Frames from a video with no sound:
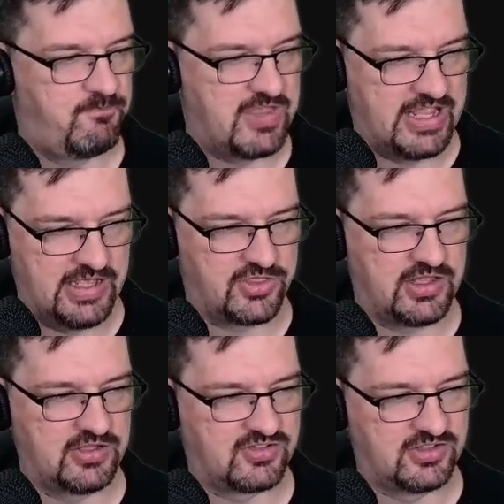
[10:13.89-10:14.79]
He
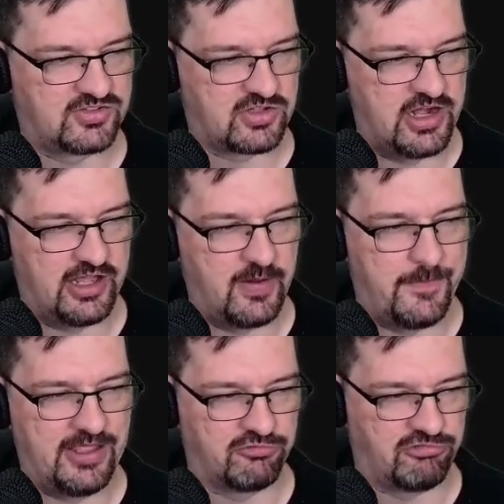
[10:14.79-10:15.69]
thinks it's going to end up being a
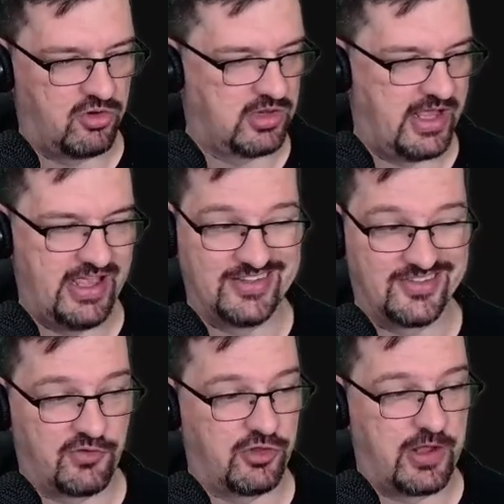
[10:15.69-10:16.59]
roguelite. It's
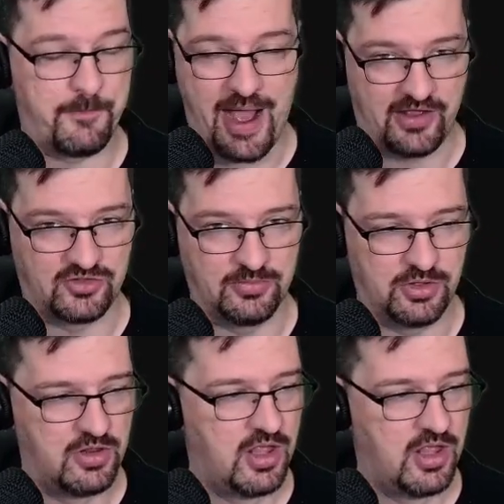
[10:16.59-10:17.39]
definitely possible.